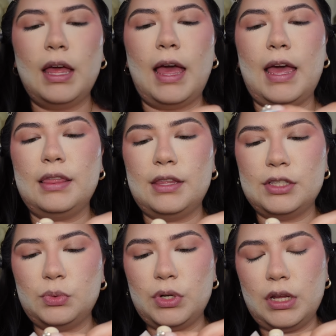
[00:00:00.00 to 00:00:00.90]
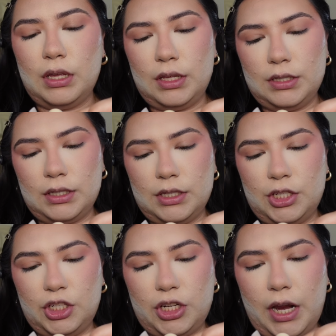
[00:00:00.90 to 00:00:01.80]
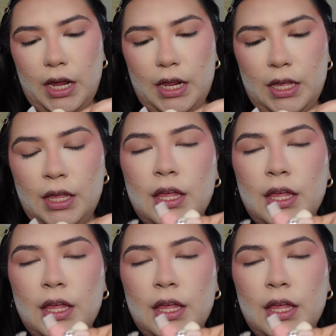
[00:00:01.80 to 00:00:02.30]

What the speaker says: and this one is in the shade